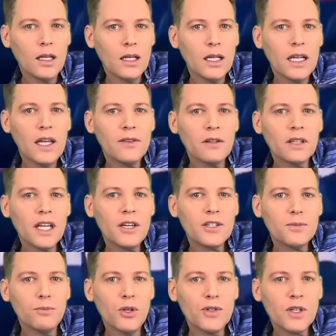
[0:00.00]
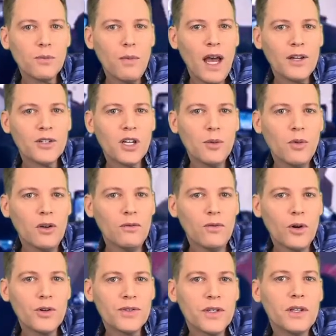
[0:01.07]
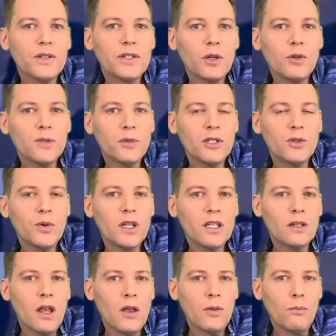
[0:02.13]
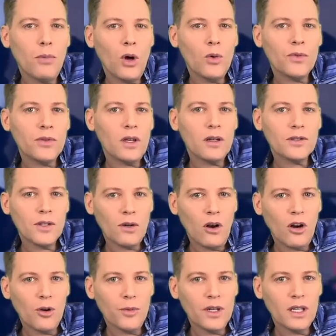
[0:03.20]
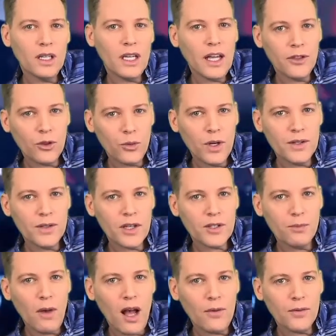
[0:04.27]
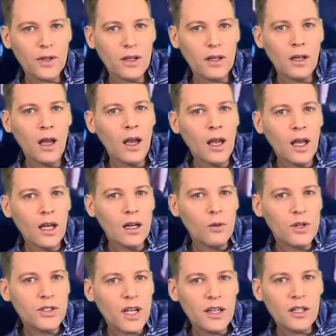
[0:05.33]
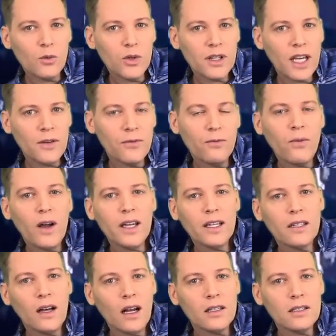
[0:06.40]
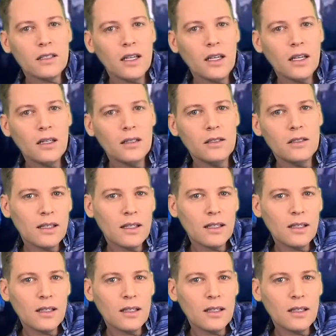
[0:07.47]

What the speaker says: In the latest music matchup of Verses, it was between Bone Thugs and Harmony and 3-6 Mafia, which ended with a fight on stage.